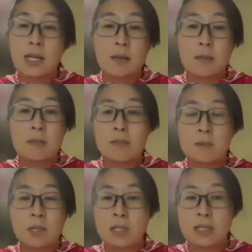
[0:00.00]
I
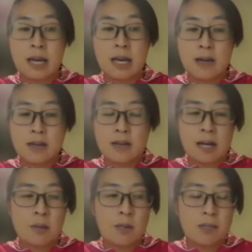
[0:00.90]
really, that,
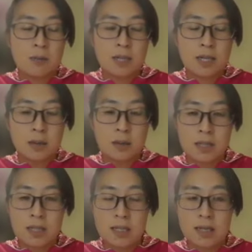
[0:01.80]
that was something I
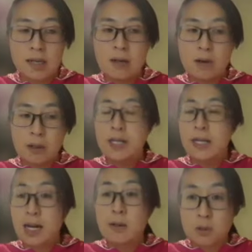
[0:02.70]
really felt like
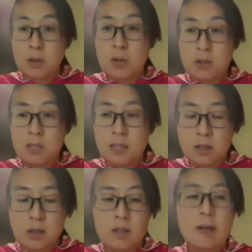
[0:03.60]
I have to talk to this
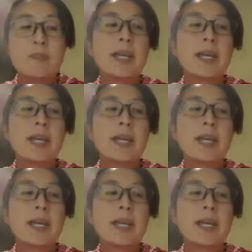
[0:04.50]
nurse.